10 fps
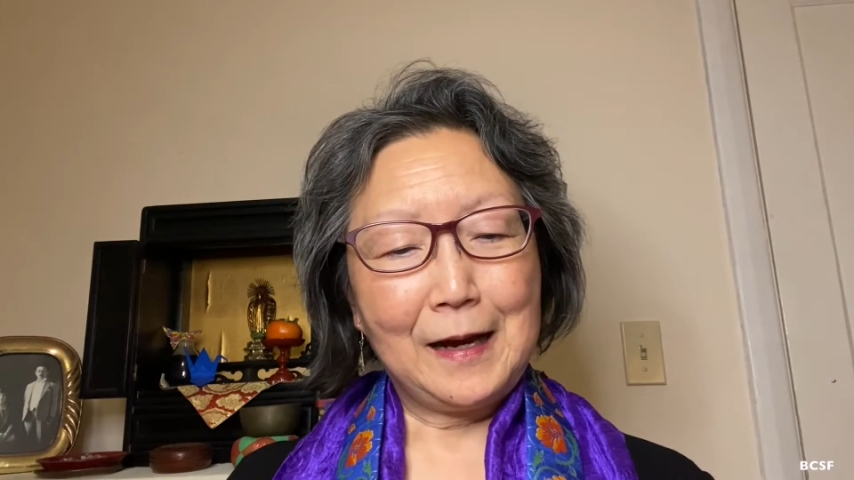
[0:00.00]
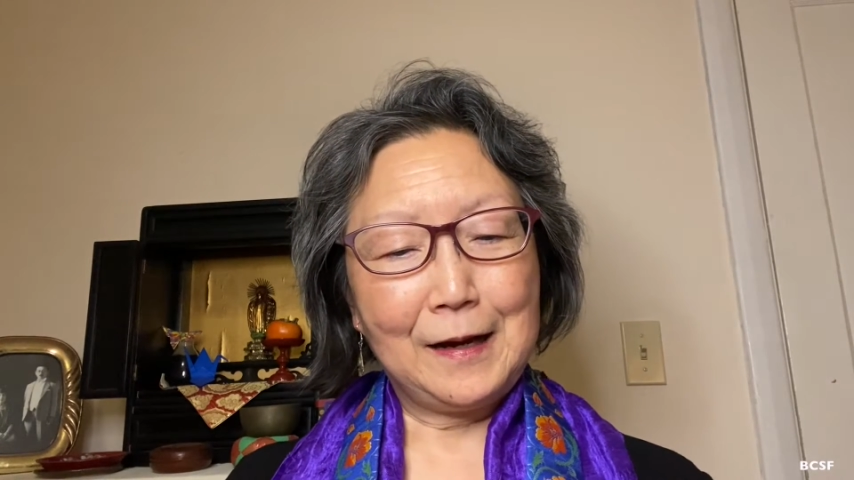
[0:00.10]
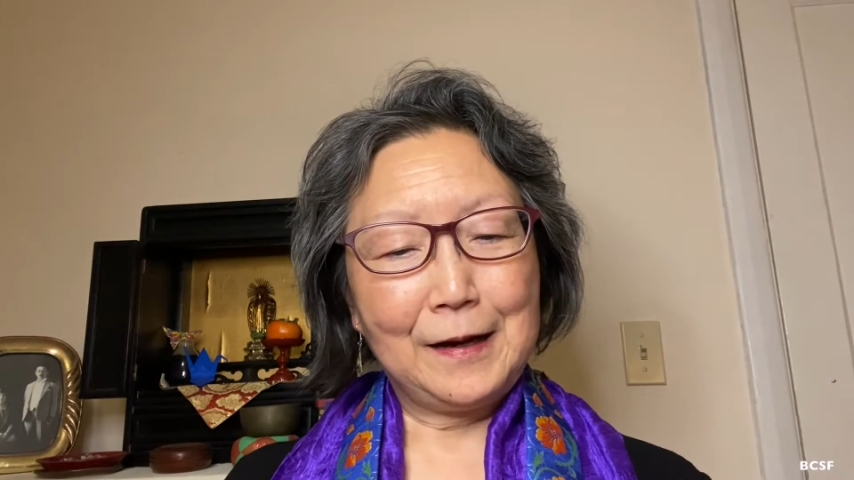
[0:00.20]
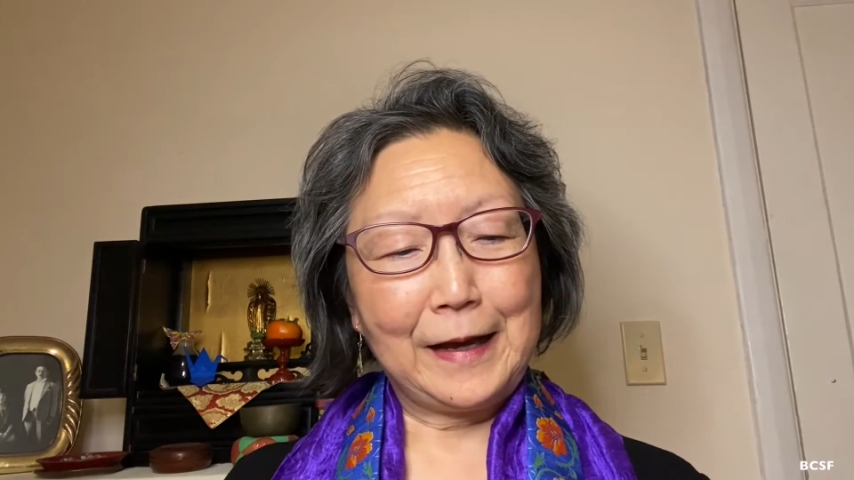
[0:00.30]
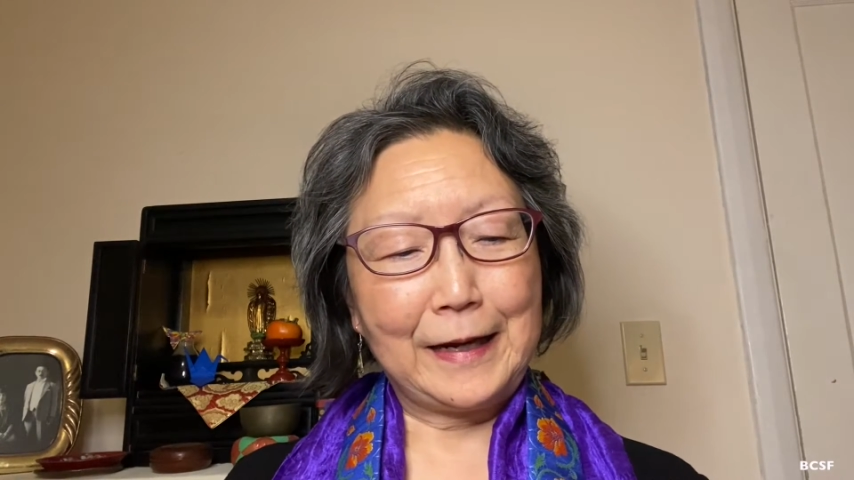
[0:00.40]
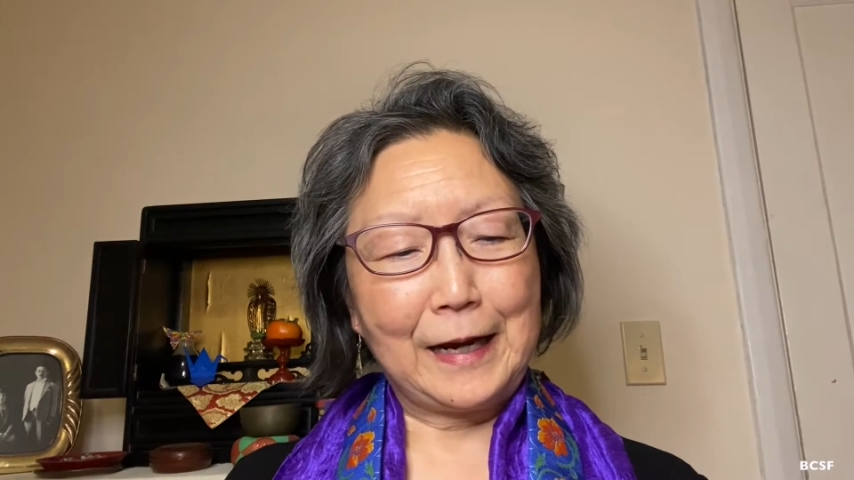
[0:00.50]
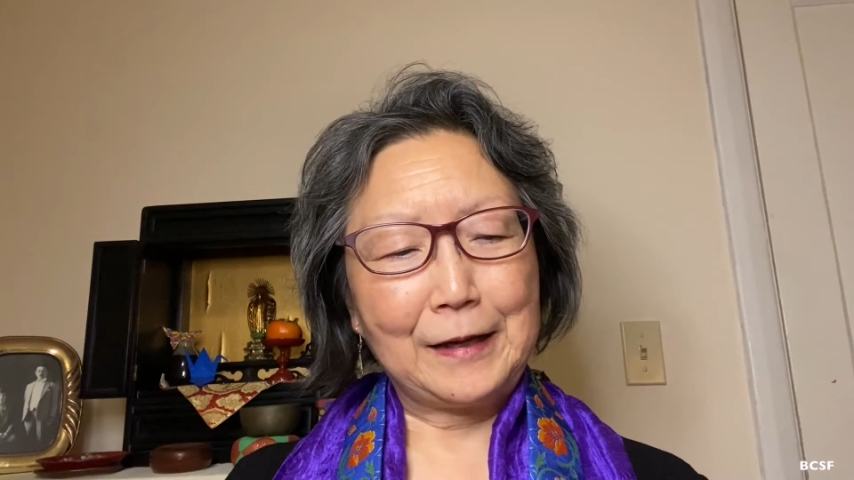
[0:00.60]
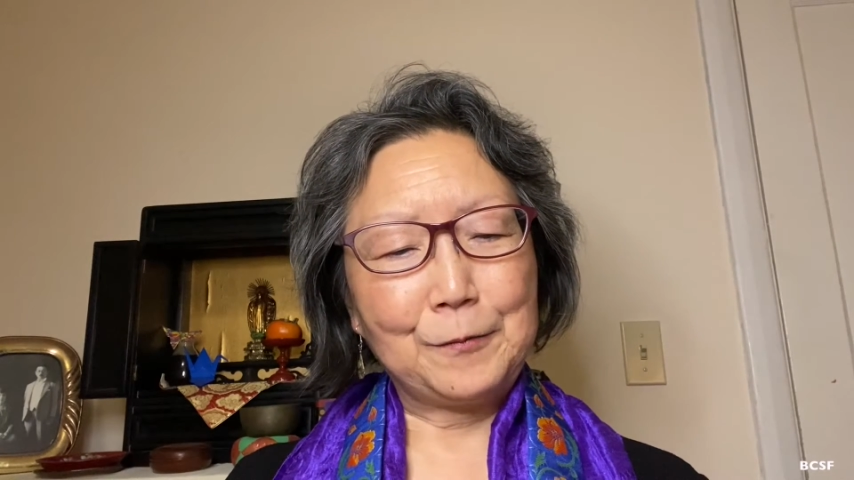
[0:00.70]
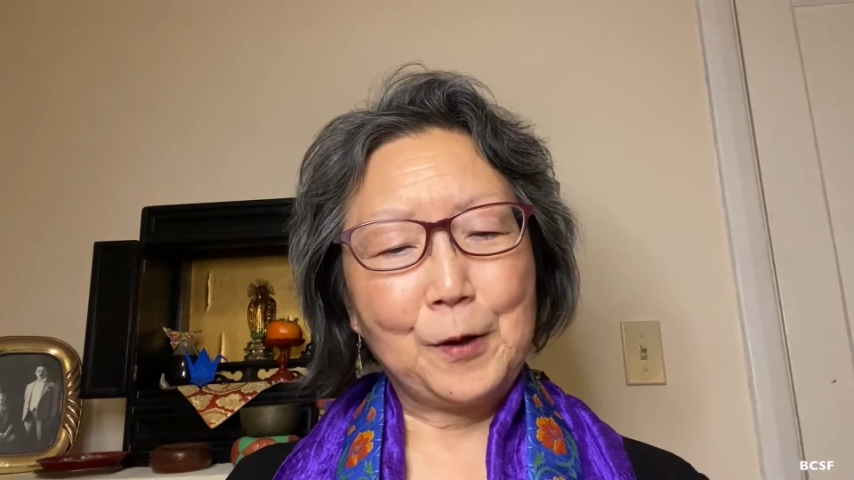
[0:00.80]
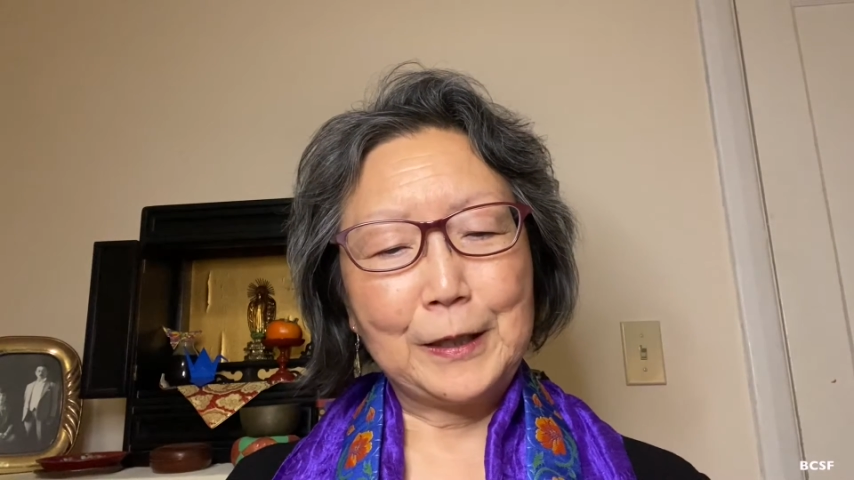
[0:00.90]
And I
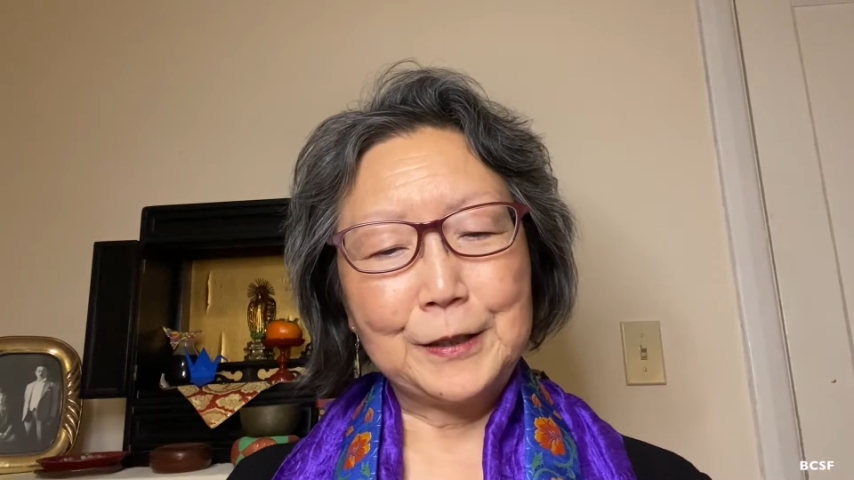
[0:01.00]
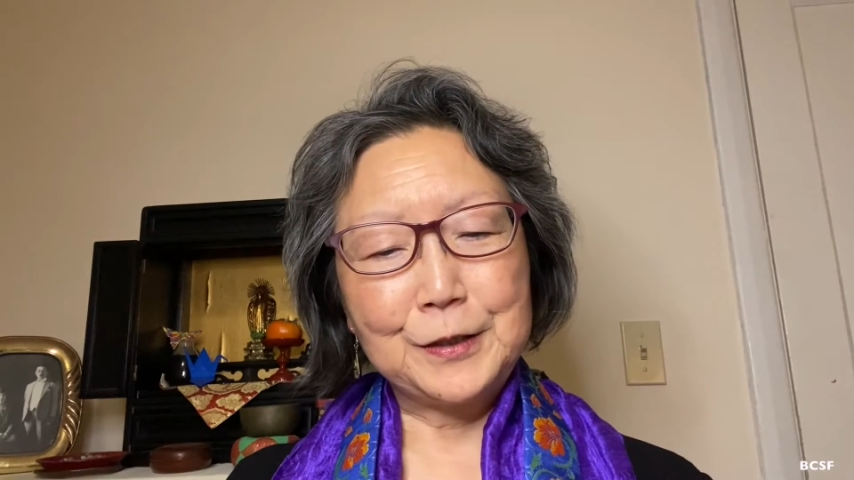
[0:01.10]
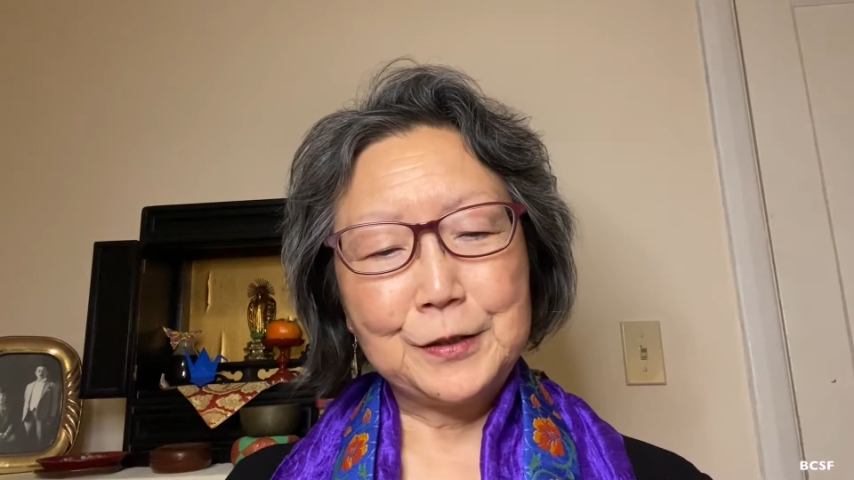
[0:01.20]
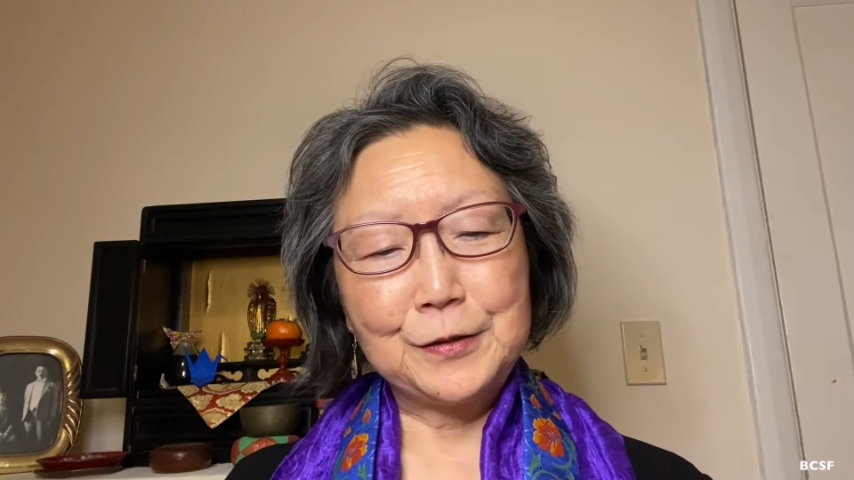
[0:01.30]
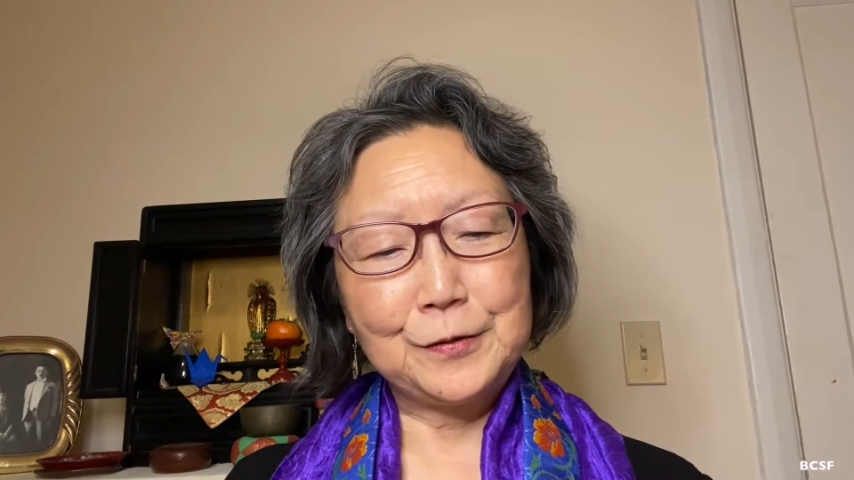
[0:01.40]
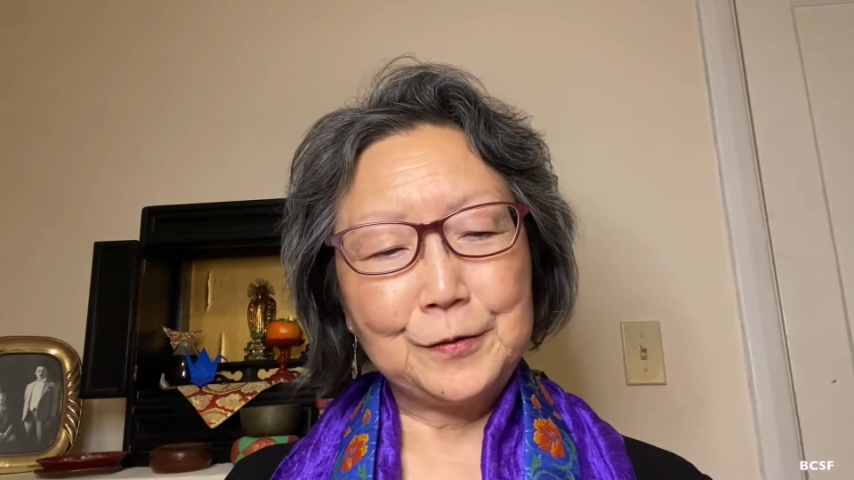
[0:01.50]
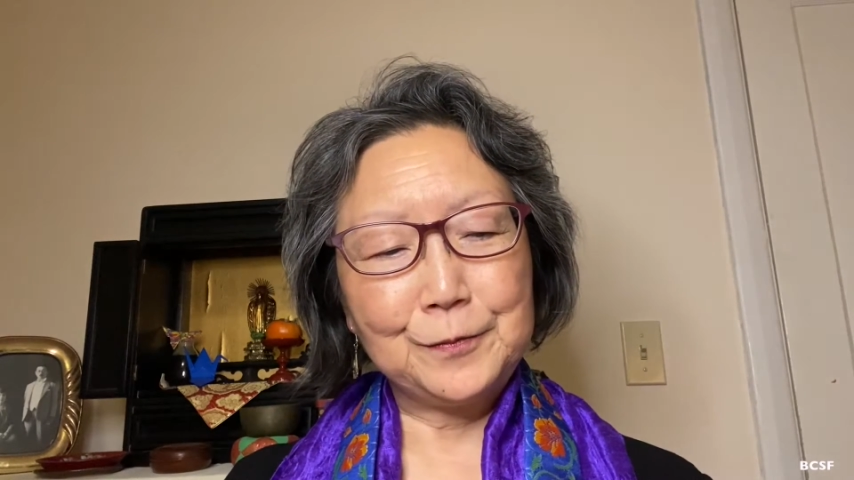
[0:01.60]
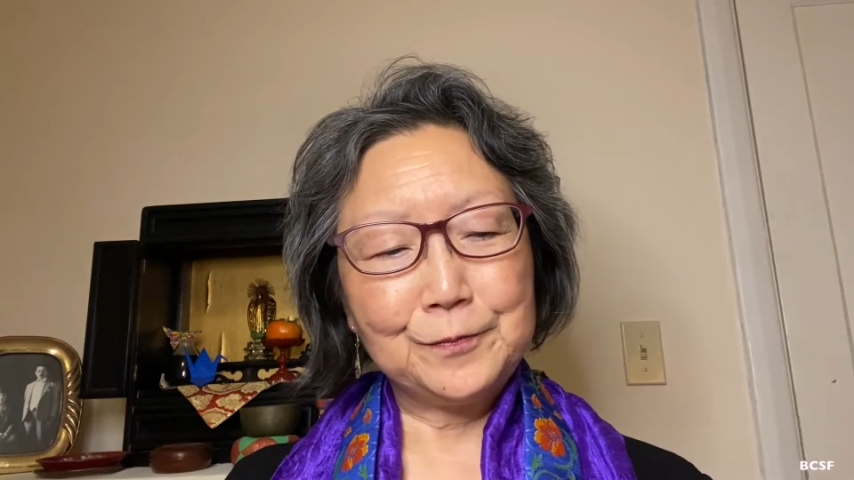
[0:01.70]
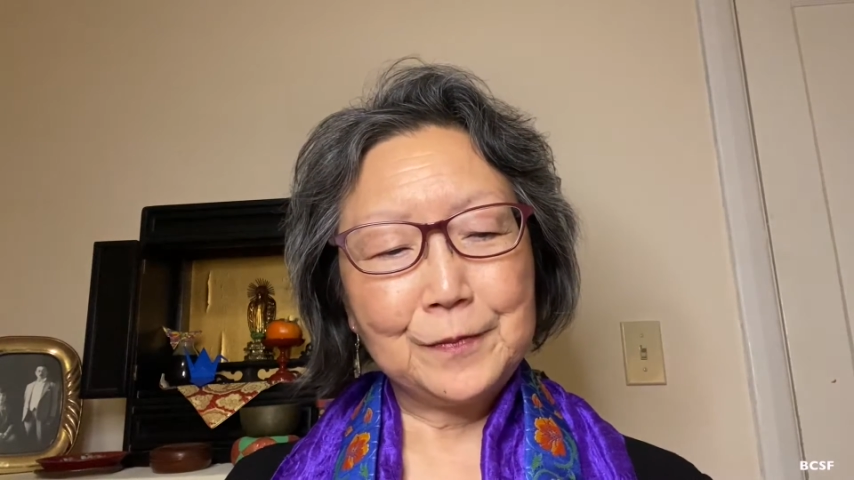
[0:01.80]
wanted to